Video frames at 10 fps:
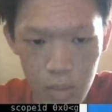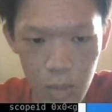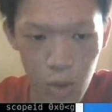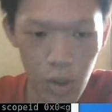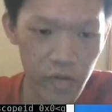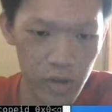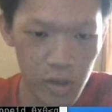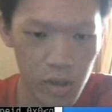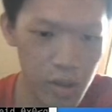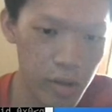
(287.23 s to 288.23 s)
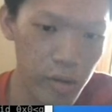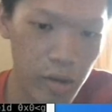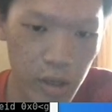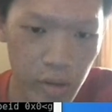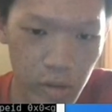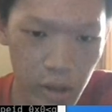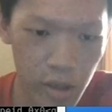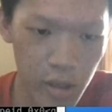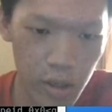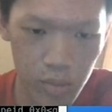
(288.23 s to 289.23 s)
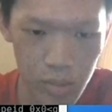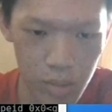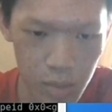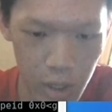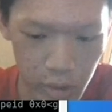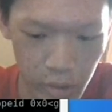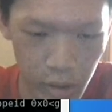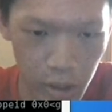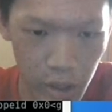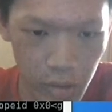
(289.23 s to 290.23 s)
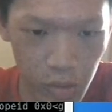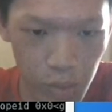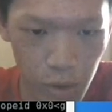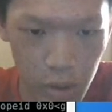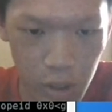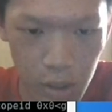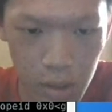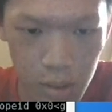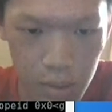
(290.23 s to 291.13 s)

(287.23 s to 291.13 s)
So after it's done setting up, let's start exploiting.